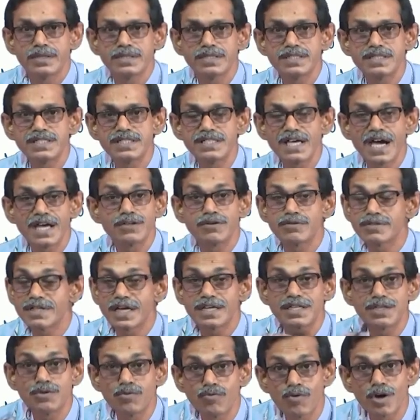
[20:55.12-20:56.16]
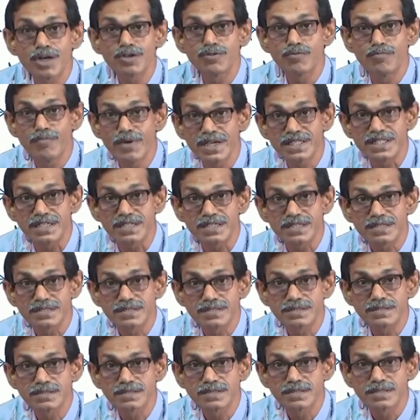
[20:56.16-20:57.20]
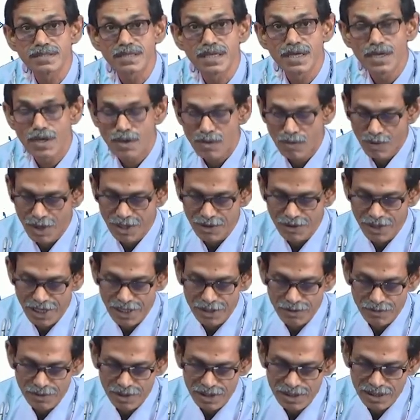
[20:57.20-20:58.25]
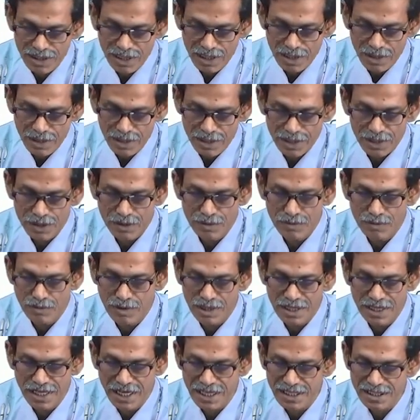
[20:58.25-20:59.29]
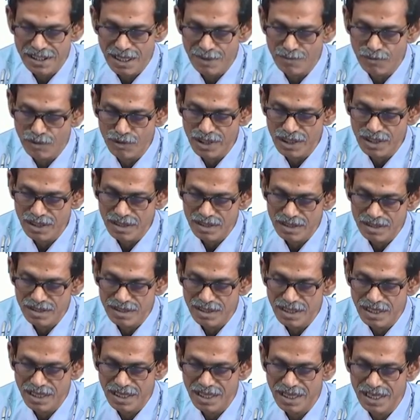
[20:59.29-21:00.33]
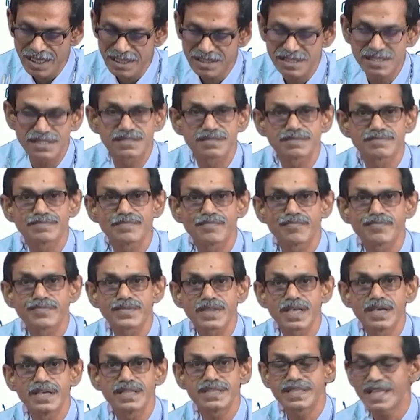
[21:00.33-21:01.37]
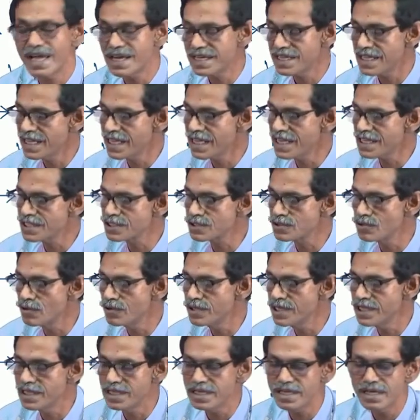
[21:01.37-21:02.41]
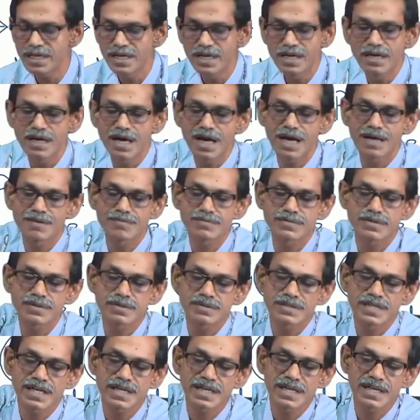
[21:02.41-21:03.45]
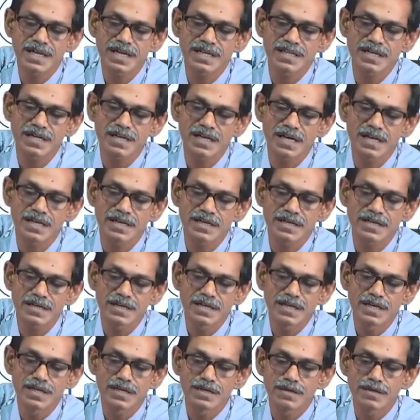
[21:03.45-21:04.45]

This is the unknown that you want to measure. What you can do is, you will get some OD, say X, that X OD, I am taking another color